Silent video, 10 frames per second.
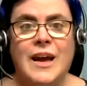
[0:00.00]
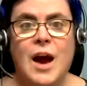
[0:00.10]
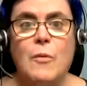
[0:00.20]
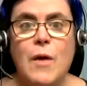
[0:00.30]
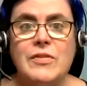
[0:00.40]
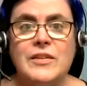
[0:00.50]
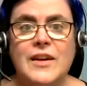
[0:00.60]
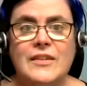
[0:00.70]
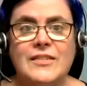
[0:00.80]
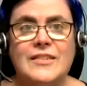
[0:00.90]
And when the
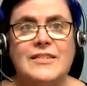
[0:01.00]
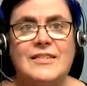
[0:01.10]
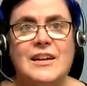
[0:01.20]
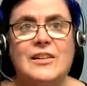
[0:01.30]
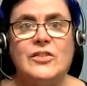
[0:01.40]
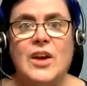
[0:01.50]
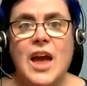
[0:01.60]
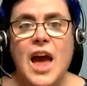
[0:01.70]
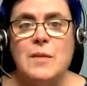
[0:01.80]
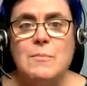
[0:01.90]
dust had settled
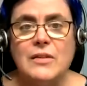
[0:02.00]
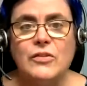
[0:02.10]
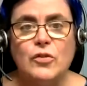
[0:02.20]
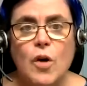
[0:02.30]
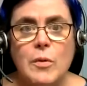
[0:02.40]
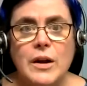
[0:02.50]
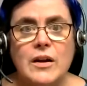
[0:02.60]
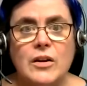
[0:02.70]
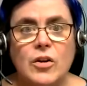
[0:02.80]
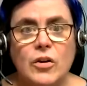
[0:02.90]
and men saw what
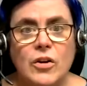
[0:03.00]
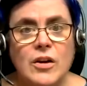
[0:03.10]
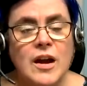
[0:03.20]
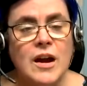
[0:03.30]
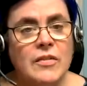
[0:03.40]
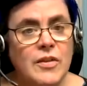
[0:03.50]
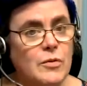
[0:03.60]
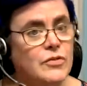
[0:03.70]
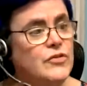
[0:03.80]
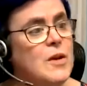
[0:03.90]
had occurred, there
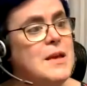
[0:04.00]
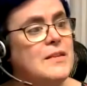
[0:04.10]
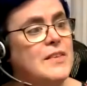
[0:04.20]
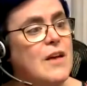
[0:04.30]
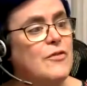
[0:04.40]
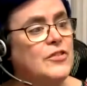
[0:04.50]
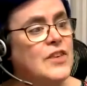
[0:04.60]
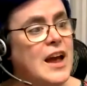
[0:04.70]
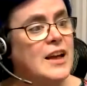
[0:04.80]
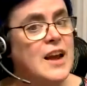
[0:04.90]
was Jimmy safe at
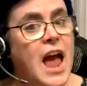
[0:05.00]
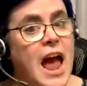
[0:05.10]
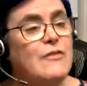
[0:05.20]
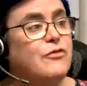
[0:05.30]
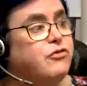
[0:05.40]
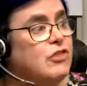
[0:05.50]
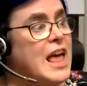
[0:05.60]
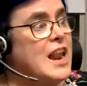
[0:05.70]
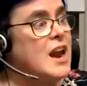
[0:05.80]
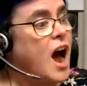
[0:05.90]
second and
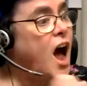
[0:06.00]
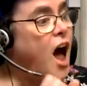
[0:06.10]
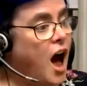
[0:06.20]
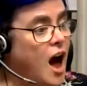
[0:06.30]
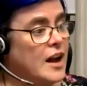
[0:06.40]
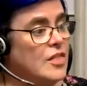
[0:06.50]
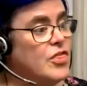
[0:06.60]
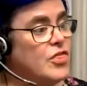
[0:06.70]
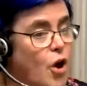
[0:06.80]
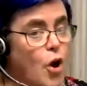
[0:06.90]
Flynn a hugging
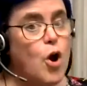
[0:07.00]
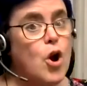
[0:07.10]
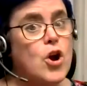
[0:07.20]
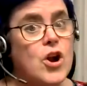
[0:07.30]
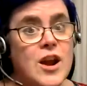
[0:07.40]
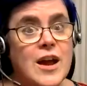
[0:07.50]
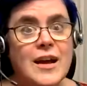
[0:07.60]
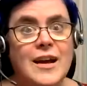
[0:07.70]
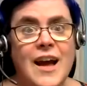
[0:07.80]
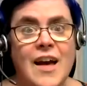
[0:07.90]
third.
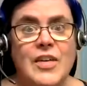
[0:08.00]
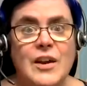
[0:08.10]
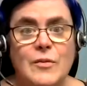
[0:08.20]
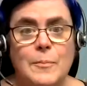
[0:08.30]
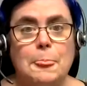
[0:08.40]
Then